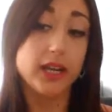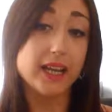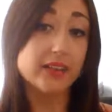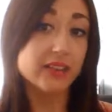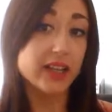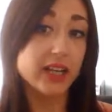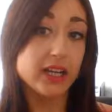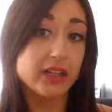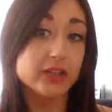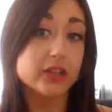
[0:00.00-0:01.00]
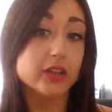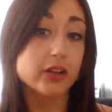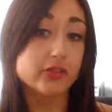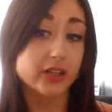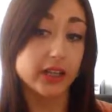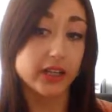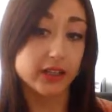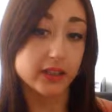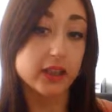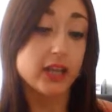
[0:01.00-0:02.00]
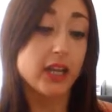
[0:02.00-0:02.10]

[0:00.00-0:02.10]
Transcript: Essere, you conjugate it.